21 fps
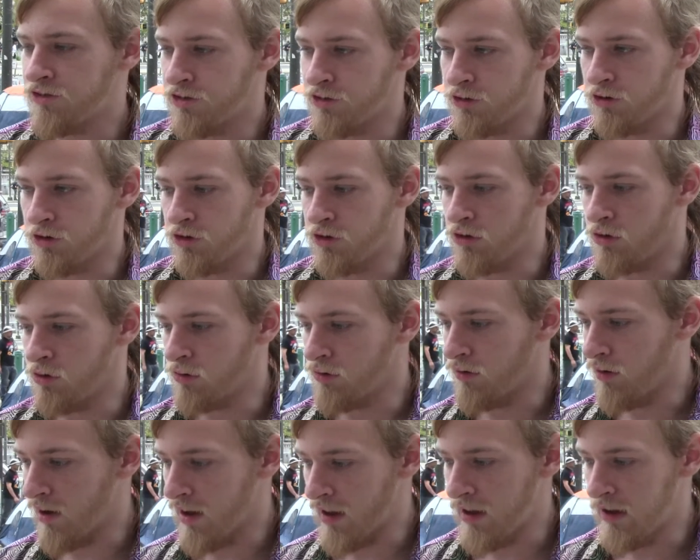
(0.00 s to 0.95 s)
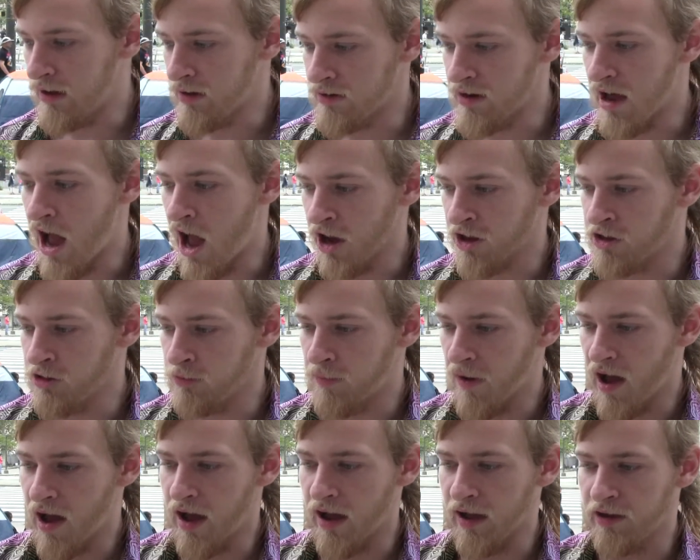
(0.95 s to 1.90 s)
to end
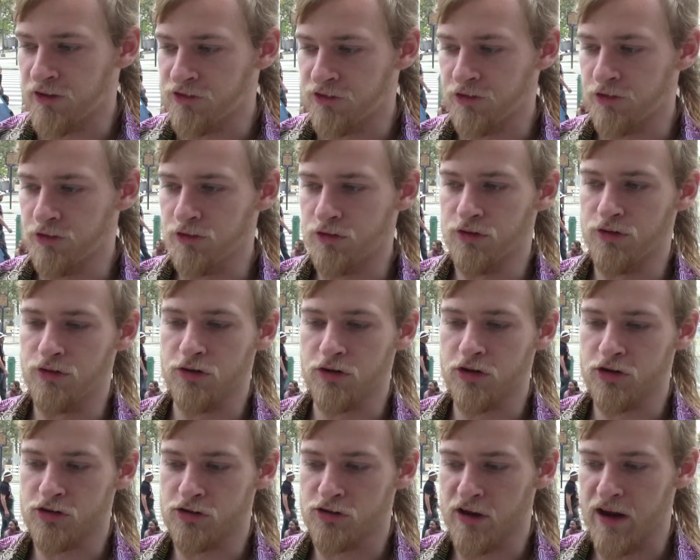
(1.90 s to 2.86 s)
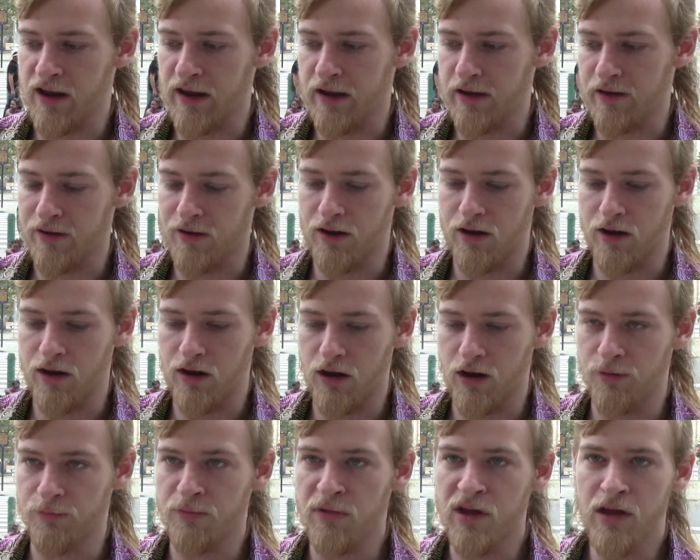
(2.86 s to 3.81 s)
Occupy to create
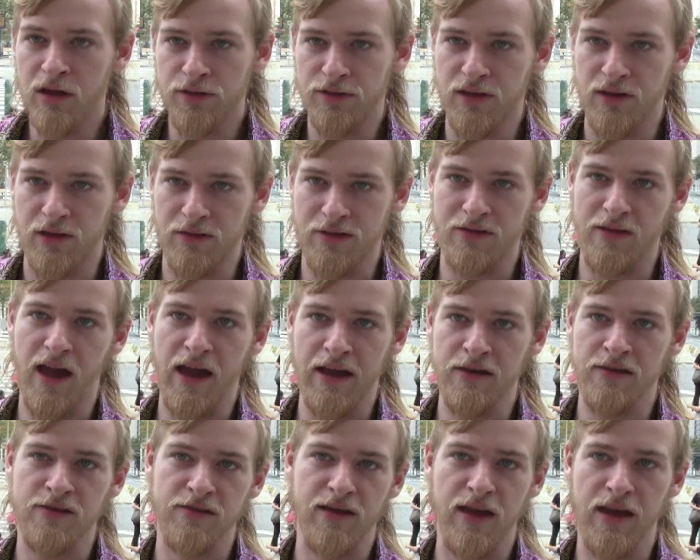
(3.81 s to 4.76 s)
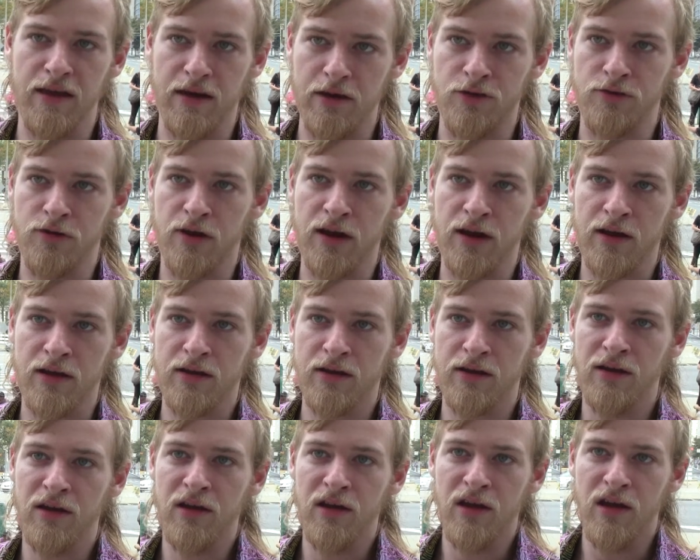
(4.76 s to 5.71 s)
um, this ice skating rink
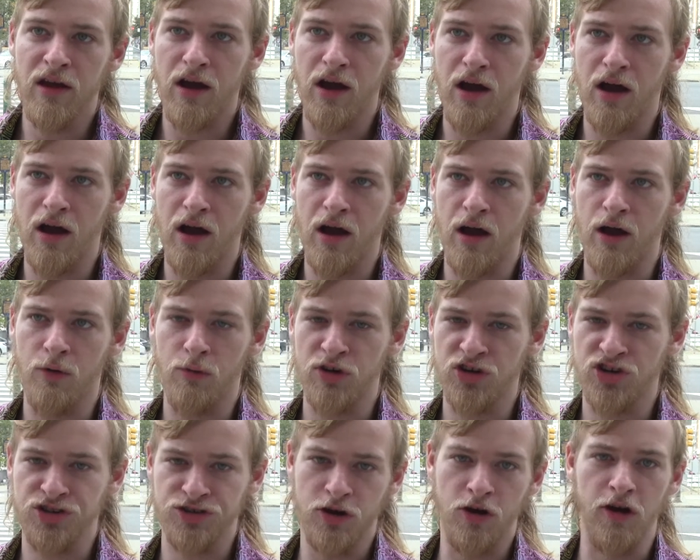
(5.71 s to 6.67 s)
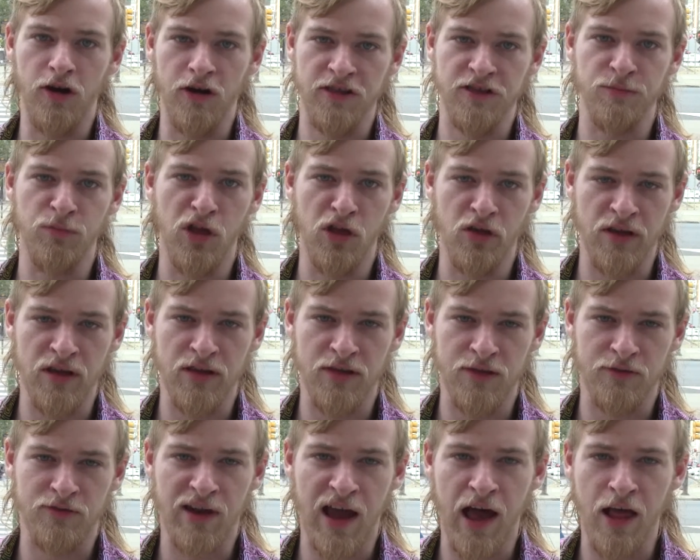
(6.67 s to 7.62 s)
uh, which costs
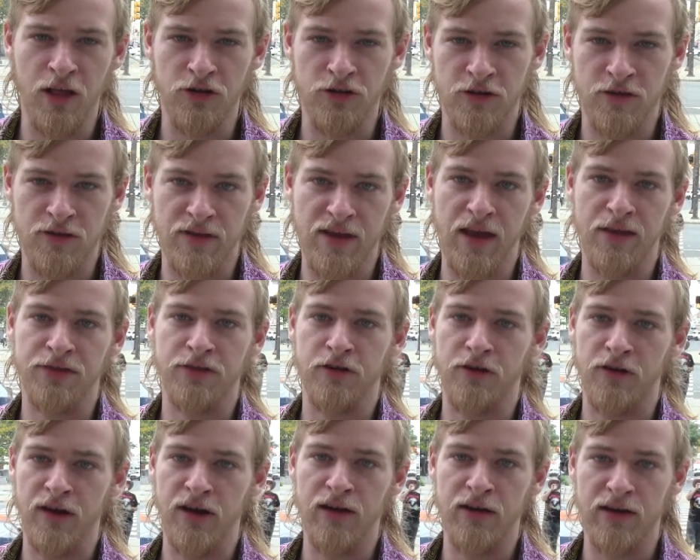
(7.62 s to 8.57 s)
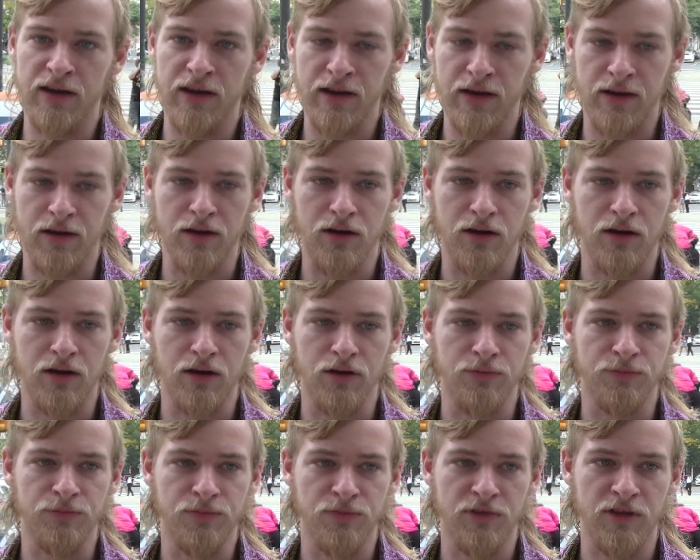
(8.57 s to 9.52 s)
millions of dollars. Yet they're ending,
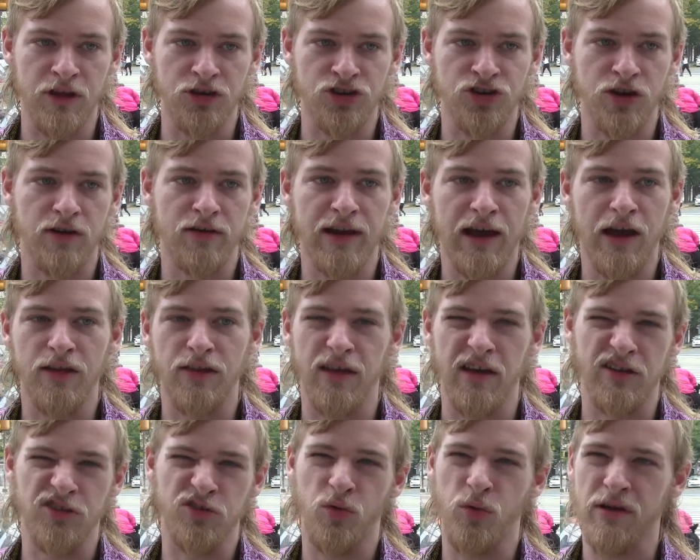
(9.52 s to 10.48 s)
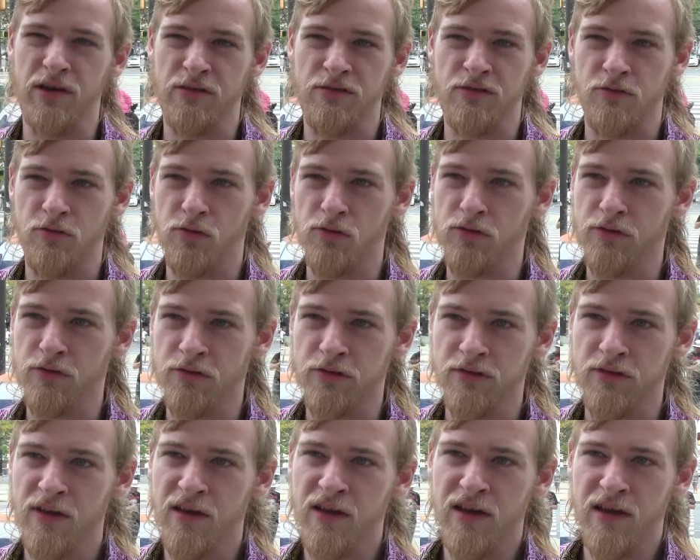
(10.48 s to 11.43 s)
um, they shut down like 20
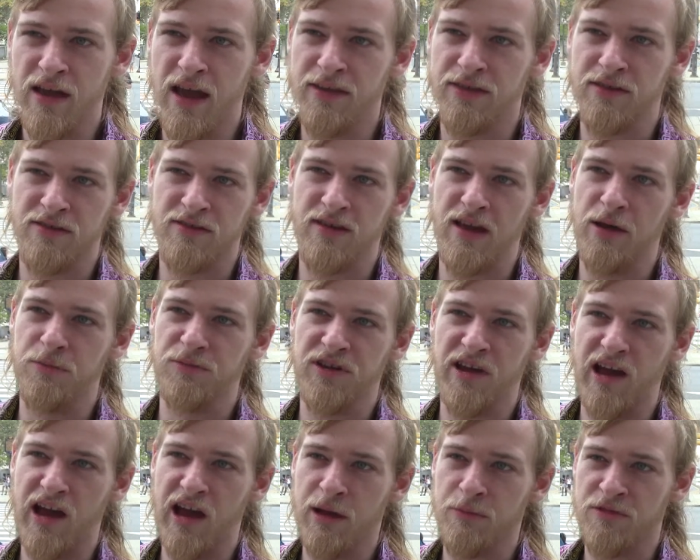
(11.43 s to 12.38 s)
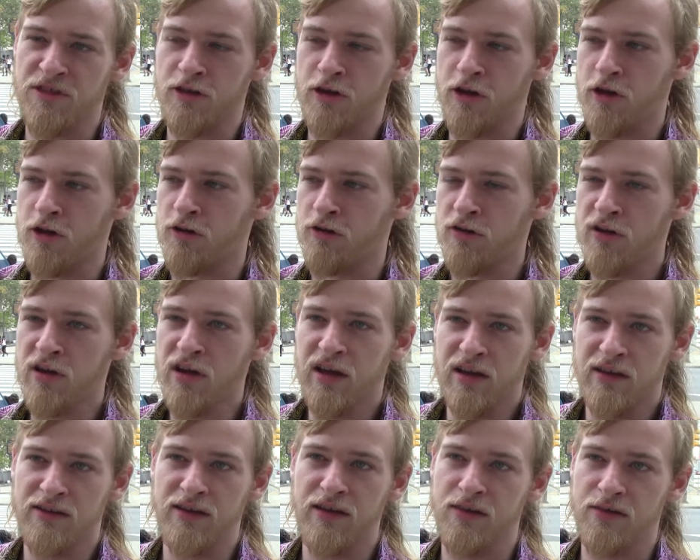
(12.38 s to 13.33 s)
schools at the same time, so
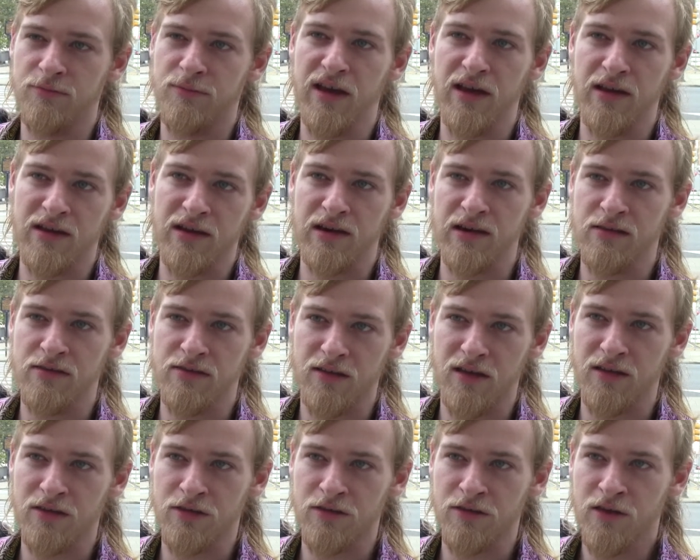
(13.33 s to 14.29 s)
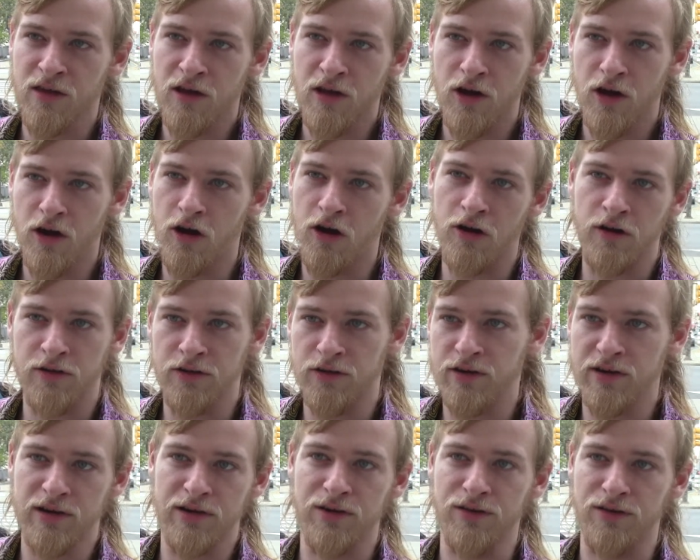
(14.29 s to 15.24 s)
it doesn't make any sense. Oh,
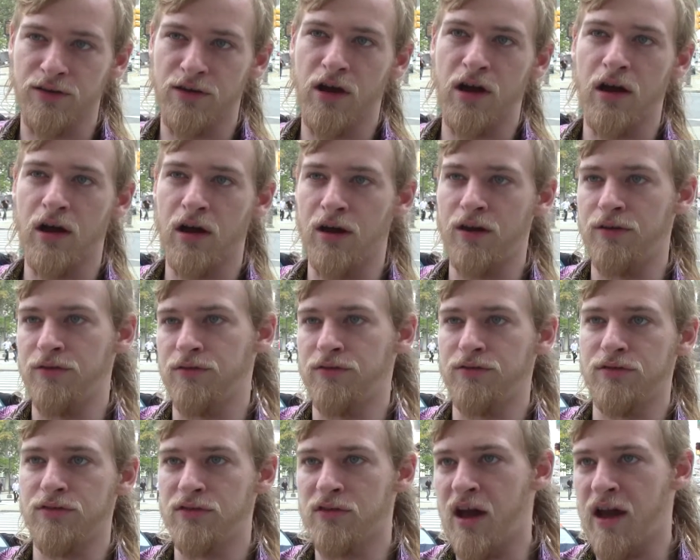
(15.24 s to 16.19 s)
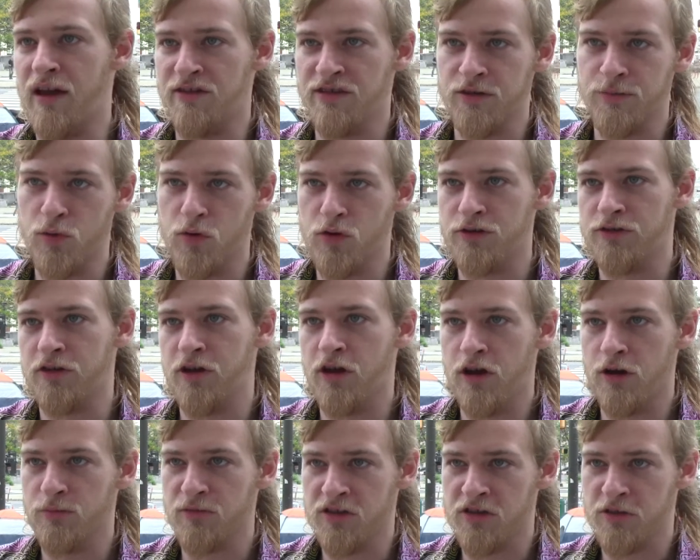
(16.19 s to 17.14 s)
you can uh, not support the
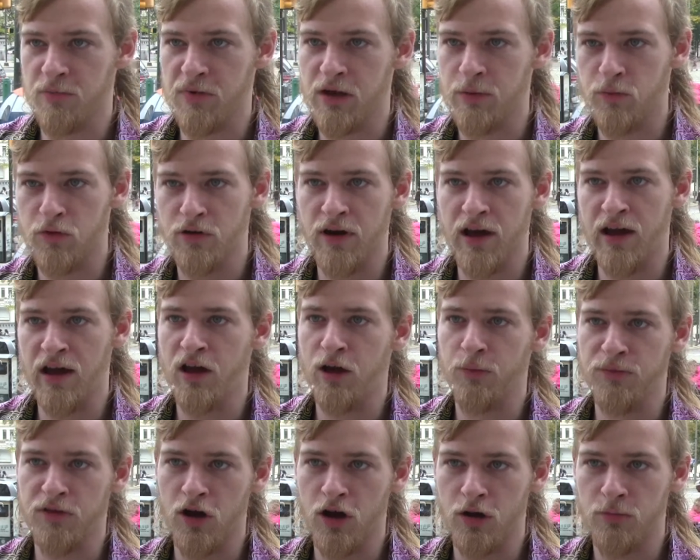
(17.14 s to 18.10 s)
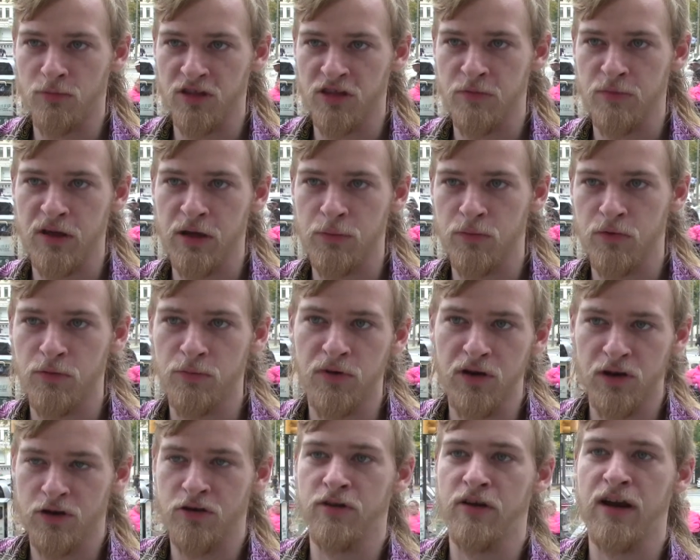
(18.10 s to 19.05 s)
homeless people, not help the homeless people,
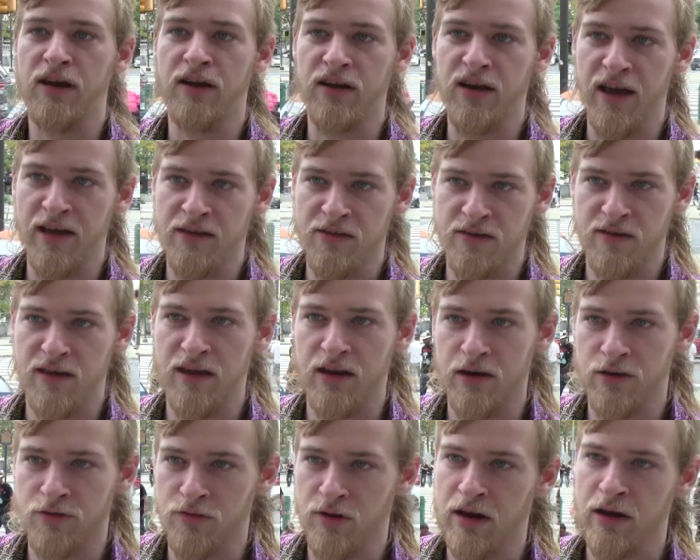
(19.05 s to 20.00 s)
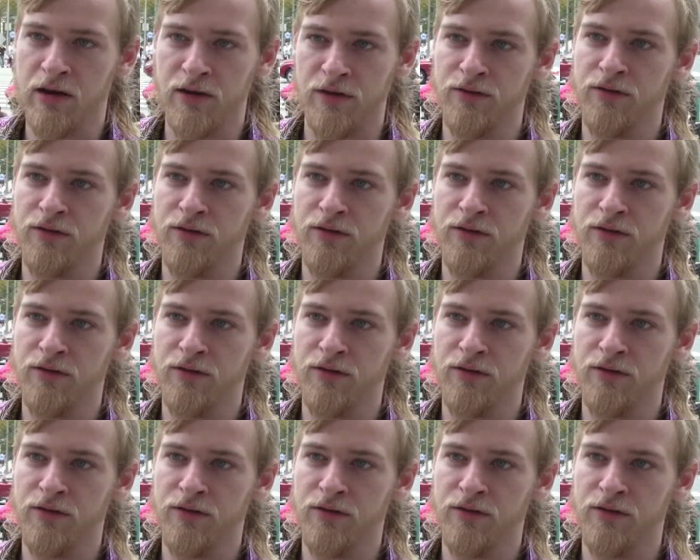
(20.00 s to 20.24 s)
but create an ice skating rink.